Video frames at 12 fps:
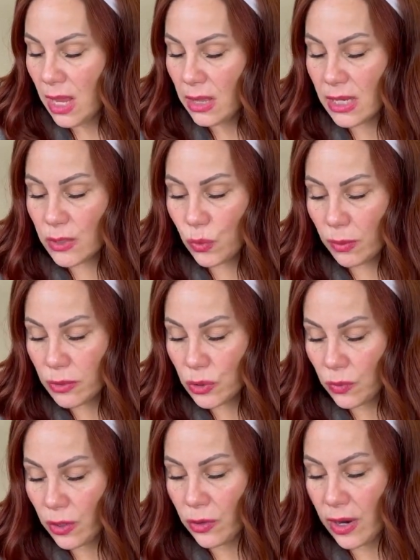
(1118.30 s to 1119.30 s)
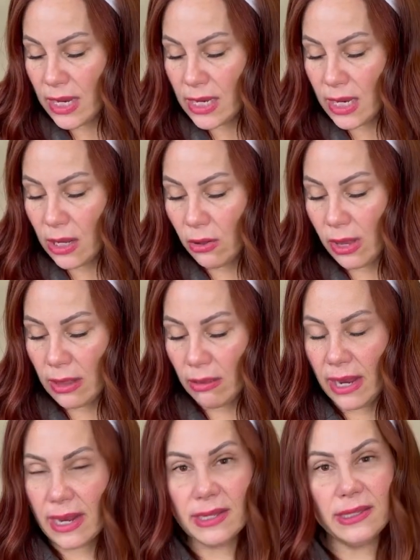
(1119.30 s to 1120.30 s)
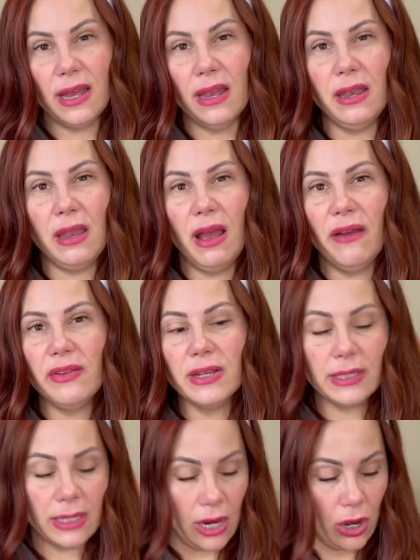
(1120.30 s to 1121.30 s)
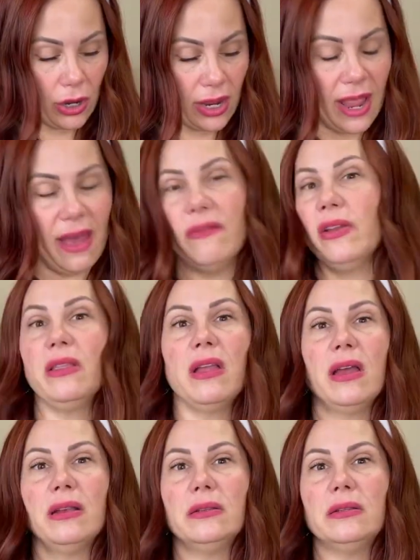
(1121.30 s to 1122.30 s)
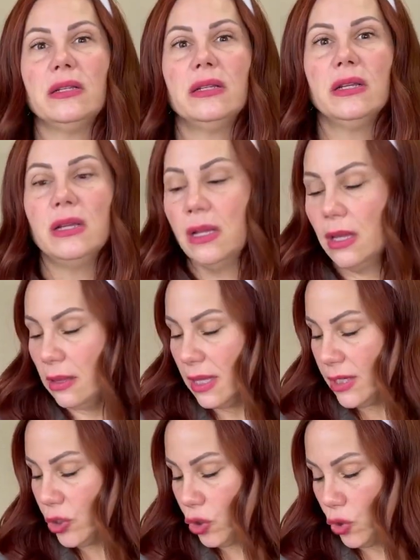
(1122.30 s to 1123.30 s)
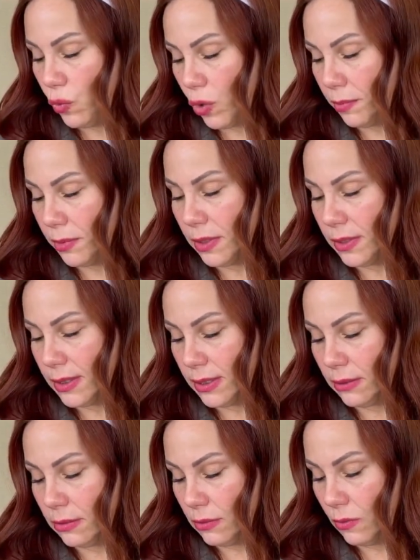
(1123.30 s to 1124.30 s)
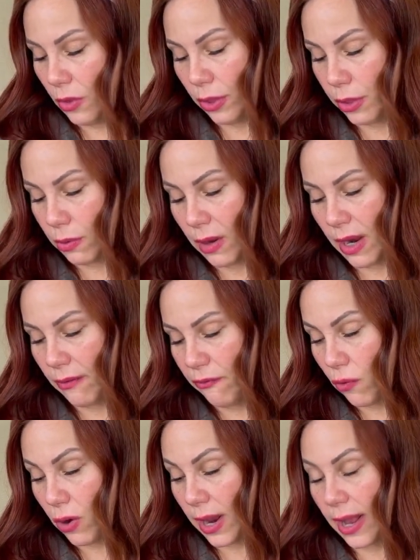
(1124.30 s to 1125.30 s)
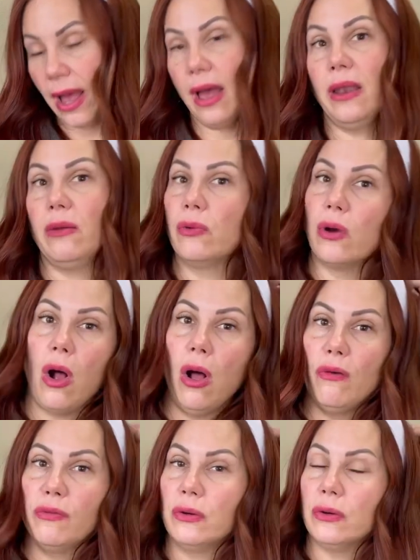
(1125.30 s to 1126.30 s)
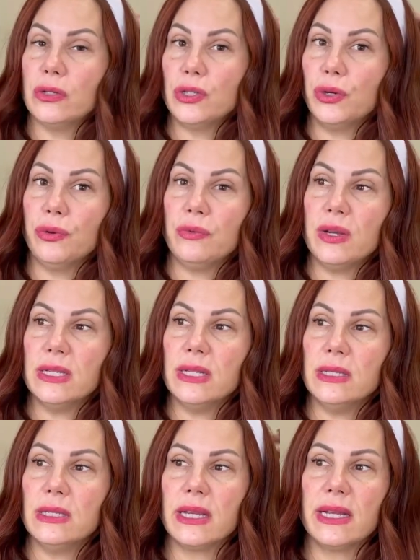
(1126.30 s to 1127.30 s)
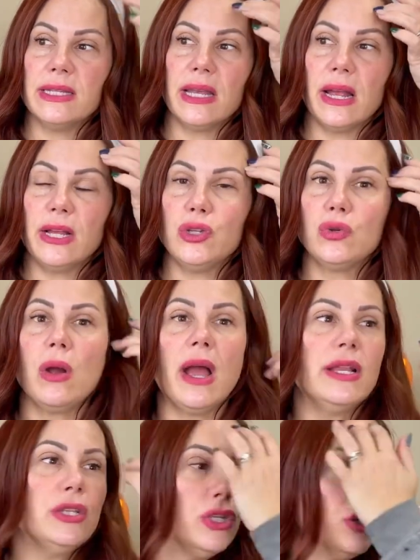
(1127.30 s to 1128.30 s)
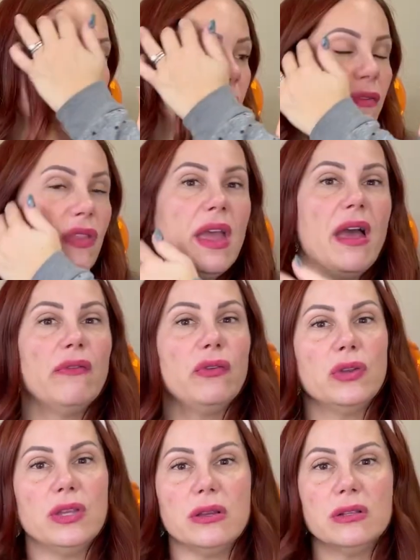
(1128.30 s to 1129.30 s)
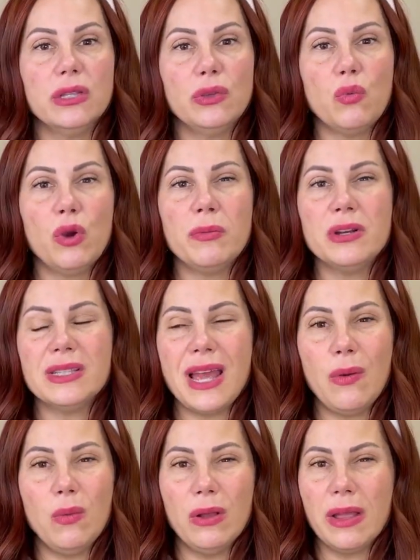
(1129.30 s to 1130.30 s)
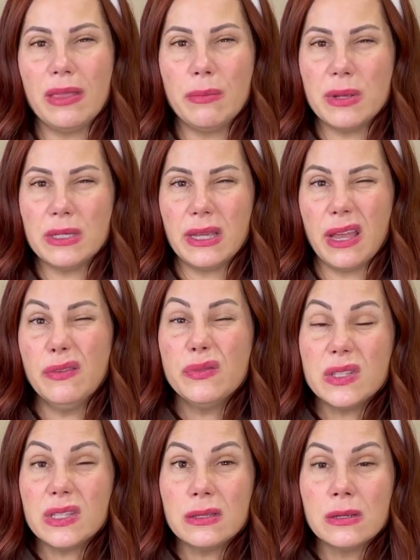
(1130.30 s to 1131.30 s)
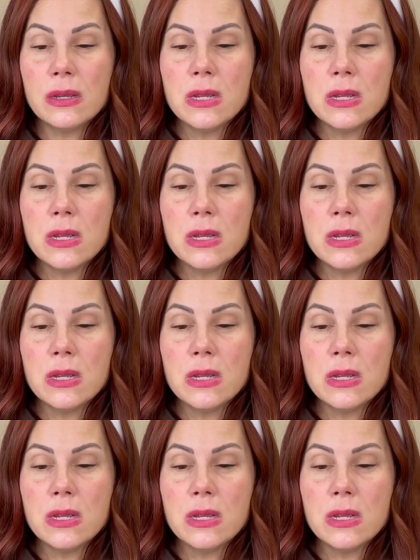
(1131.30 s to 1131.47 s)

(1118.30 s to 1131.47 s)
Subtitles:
these warmers were a great deal, and like I said, obviously already having that, these two warmers, well, the three or four I got were all for certain reasons. Like I said, I try to, if they have good deals on the warmers, I will get them as gifts.